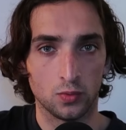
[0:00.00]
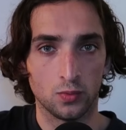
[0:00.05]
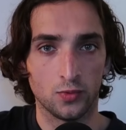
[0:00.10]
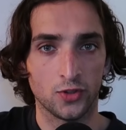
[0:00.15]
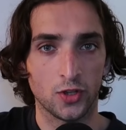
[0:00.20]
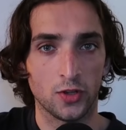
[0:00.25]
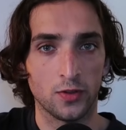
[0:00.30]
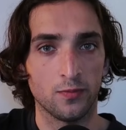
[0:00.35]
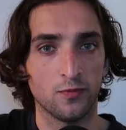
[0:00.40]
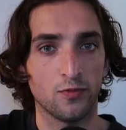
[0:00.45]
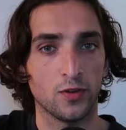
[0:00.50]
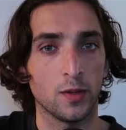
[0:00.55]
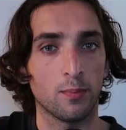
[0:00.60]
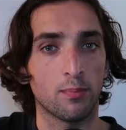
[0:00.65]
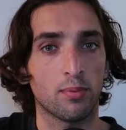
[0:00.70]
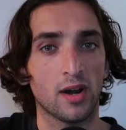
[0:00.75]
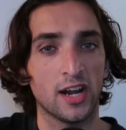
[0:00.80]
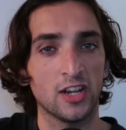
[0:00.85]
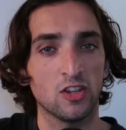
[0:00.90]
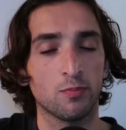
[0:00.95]
So for the
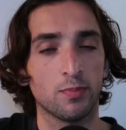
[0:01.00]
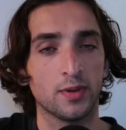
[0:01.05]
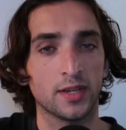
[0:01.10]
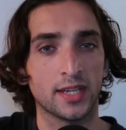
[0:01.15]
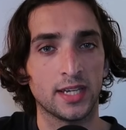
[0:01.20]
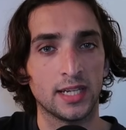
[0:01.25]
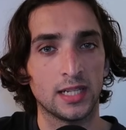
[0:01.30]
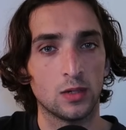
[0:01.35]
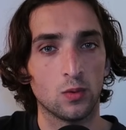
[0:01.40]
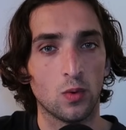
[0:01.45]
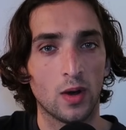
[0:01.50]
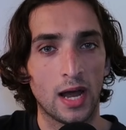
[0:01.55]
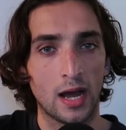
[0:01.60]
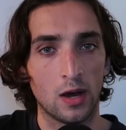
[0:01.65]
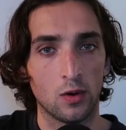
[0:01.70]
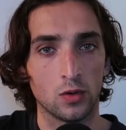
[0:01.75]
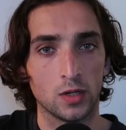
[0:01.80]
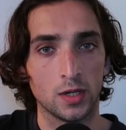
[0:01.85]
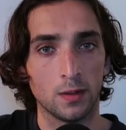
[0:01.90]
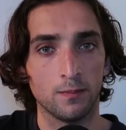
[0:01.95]
price per kilowatt
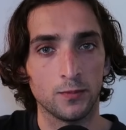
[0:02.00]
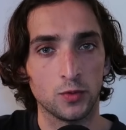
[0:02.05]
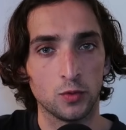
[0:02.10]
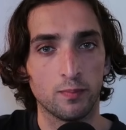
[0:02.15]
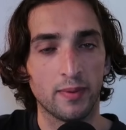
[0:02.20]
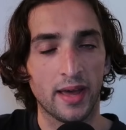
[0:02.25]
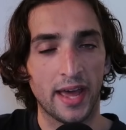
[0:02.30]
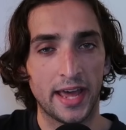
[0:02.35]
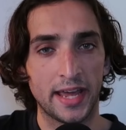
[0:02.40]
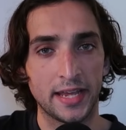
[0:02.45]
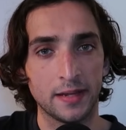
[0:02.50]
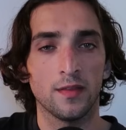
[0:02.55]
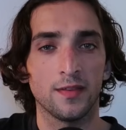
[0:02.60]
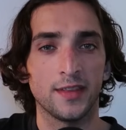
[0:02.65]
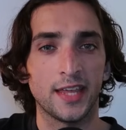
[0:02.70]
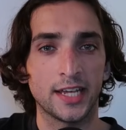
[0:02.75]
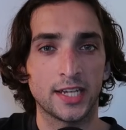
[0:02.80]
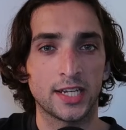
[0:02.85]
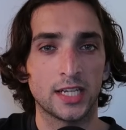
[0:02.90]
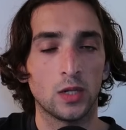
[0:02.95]
hour you pay, the
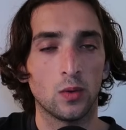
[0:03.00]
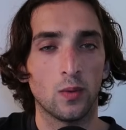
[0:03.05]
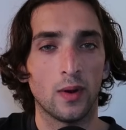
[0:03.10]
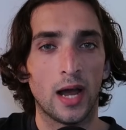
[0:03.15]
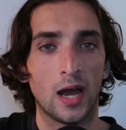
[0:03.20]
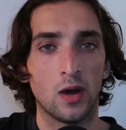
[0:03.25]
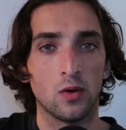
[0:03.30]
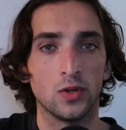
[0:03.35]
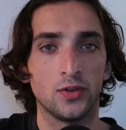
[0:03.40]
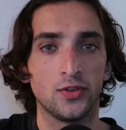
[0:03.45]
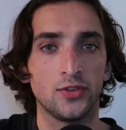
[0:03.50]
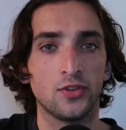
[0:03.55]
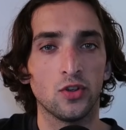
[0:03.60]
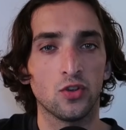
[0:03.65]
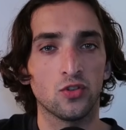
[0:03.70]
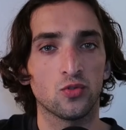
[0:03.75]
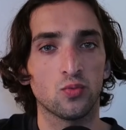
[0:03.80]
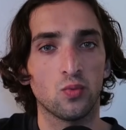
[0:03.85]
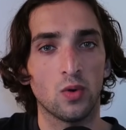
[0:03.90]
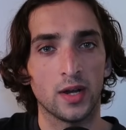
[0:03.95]
8 kWh
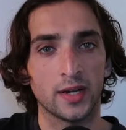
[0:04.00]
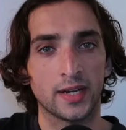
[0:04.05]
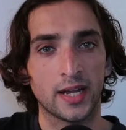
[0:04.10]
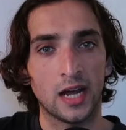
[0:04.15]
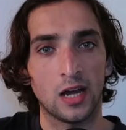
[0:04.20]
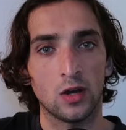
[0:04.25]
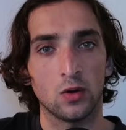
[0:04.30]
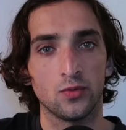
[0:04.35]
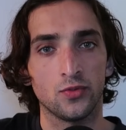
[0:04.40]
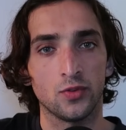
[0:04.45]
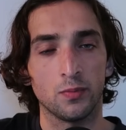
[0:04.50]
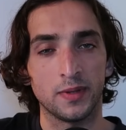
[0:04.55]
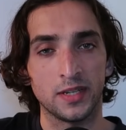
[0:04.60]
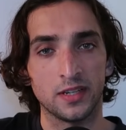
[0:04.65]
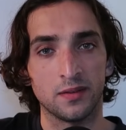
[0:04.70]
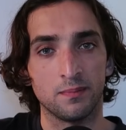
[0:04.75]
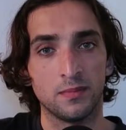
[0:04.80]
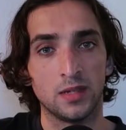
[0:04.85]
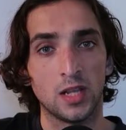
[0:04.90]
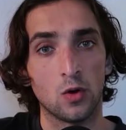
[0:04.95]
does work out to be
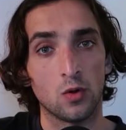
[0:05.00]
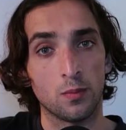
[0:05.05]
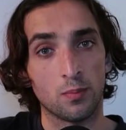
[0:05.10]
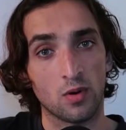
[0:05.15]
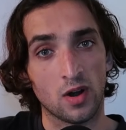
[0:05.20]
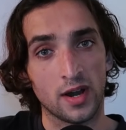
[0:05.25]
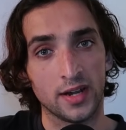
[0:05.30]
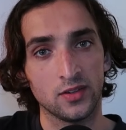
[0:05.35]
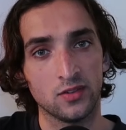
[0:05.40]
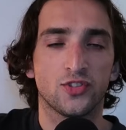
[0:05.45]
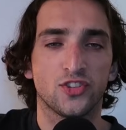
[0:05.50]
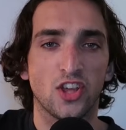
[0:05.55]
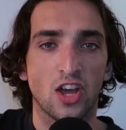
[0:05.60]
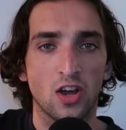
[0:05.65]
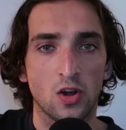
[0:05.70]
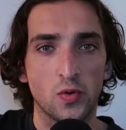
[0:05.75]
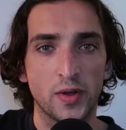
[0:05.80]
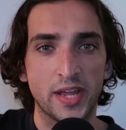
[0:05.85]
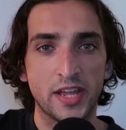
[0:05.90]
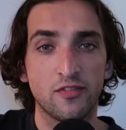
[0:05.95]
a lower price.
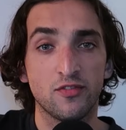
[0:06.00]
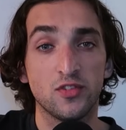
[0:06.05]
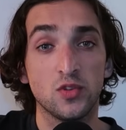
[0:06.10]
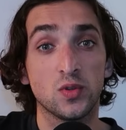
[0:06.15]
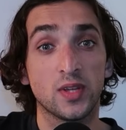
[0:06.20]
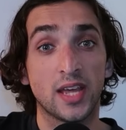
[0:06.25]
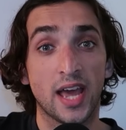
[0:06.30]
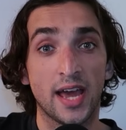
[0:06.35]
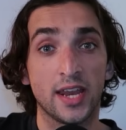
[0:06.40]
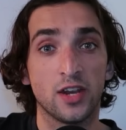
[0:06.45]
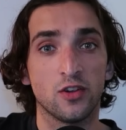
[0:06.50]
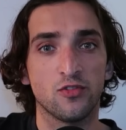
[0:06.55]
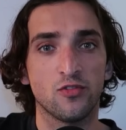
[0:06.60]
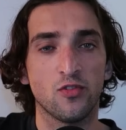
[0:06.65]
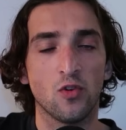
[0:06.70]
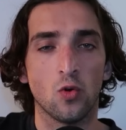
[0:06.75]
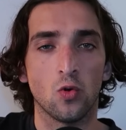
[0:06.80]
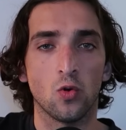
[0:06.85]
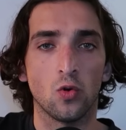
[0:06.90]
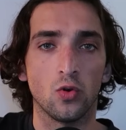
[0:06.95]
So if you can
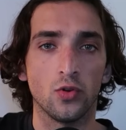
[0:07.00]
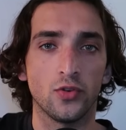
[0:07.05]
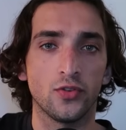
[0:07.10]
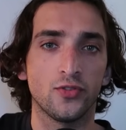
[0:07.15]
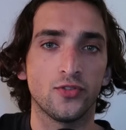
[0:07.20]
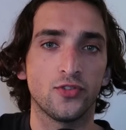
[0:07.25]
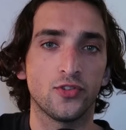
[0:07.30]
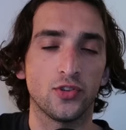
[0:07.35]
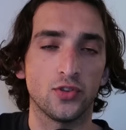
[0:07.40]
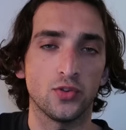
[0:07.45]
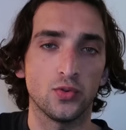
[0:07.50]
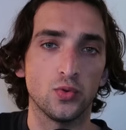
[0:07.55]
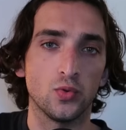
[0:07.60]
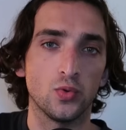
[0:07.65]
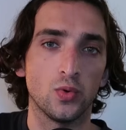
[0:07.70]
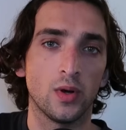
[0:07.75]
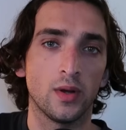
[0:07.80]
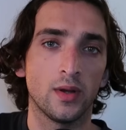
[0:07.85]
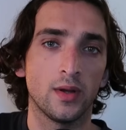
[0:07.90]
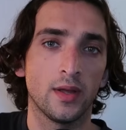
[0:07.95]
afford
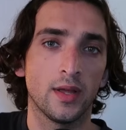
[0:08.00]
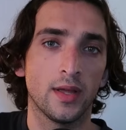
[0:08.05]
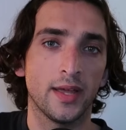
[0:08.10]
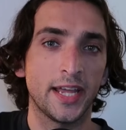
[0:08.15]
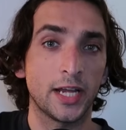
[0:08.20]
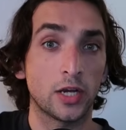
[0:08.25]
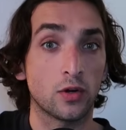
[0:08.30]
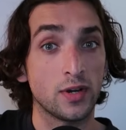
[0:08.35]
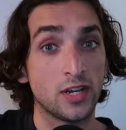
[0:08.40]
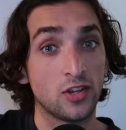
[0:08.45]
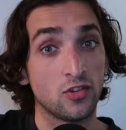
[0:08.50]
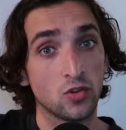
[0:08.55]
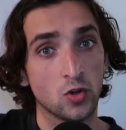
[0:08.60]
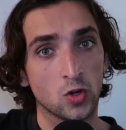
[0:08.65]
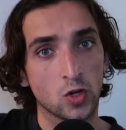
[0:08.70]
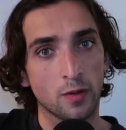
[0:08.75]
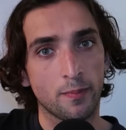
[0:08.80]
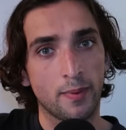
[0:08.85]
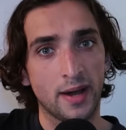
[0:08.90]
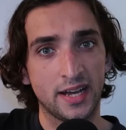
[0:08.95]
to increase your
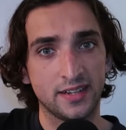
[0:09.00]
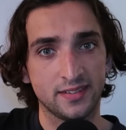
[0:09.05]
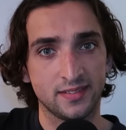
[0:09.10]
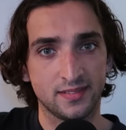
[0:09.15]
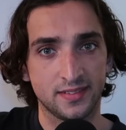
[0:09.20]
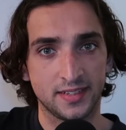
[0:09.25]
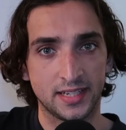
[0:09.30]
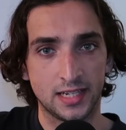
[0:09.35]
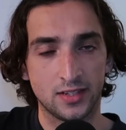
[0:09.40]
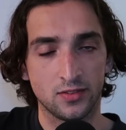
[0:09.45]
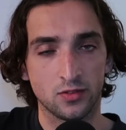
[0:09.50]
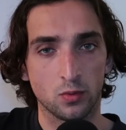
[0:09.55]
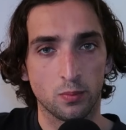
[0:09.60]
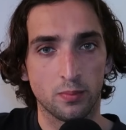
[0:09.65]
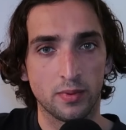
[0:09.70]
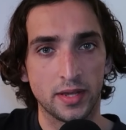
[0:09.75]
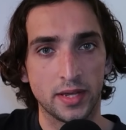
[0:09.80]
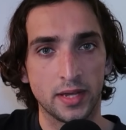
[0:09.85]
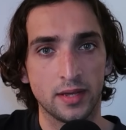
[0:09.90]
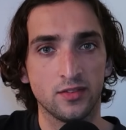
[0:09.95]
capacity a little
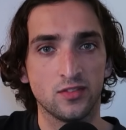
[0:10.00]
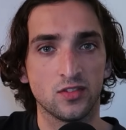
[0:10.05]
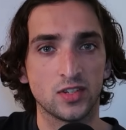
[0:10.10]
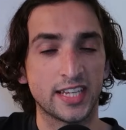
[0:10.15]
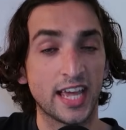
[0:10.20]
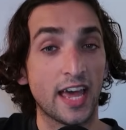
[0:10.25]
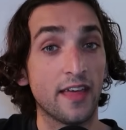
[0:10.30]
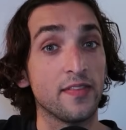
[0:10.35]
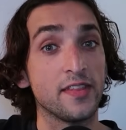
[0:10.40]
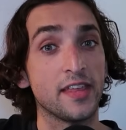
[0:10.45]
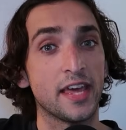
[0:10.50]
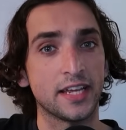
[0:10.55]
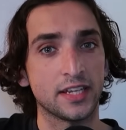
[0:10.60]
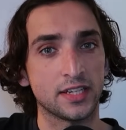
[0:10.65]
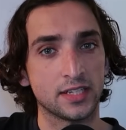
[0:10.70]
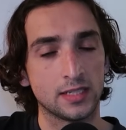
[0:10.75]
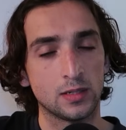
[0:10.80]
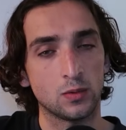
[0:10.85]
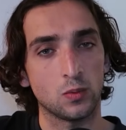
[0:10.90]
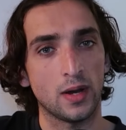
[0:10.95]
bit to get the 8
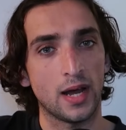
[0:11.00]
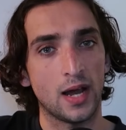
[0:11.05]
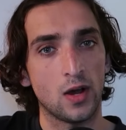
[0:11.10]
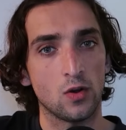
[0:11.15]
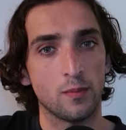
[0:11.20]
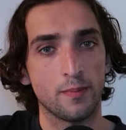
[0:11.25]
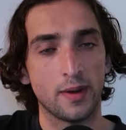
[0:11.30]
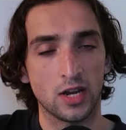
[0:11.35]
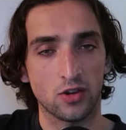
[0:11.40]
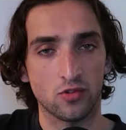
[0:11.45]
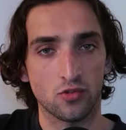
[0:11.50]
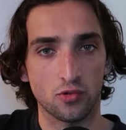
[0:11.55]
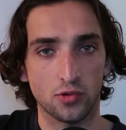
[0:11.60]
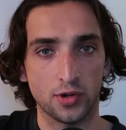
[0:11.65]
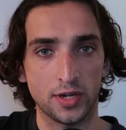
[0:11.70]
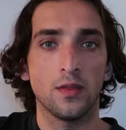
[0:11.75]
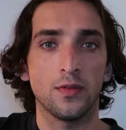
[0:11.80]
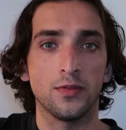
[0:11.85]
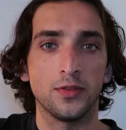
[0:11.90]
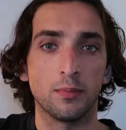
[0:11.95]
kWh
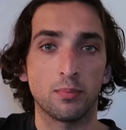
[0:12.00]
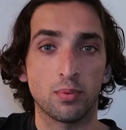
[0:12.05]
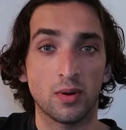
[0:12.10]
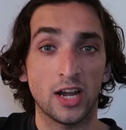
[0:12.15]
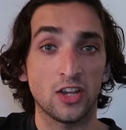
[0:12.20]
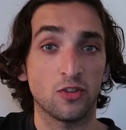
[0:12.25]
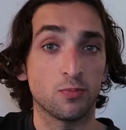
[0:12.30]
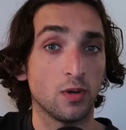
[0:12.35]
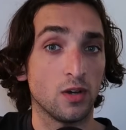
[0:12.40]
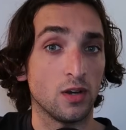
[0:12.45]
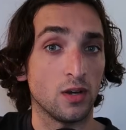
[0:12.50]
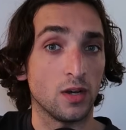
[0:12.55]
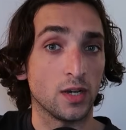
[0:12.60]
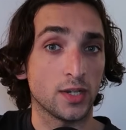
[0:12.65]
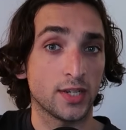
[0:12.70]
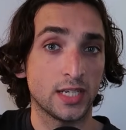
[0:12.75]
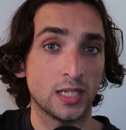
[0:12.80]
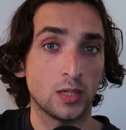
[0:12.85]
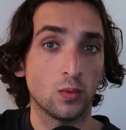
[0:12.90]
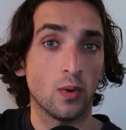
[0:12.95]
battery, the price per
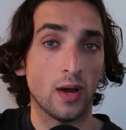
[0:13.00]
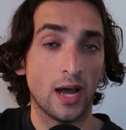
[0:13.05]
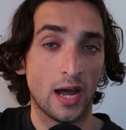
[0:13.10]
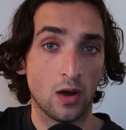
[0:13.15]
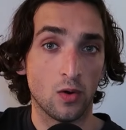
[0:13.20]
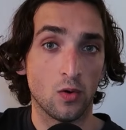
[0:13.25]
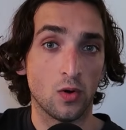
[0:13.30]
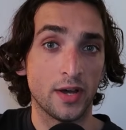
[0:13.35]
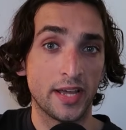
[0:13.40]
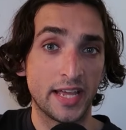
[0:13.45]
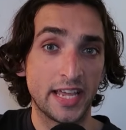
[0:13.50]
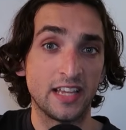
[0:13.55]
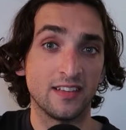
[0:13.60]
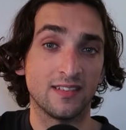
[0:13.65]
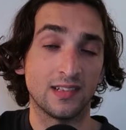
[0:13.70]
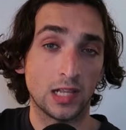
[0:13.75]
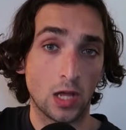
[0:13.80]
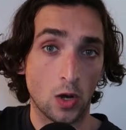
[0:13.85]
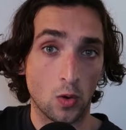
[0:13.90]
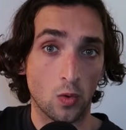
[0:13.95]
kilowatt hour is
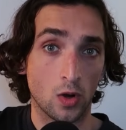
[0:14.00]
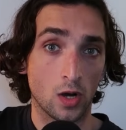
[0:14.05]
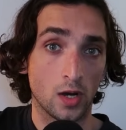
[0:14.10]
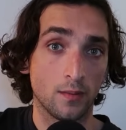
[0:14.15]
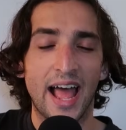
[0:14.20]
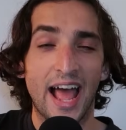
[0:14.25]
lower.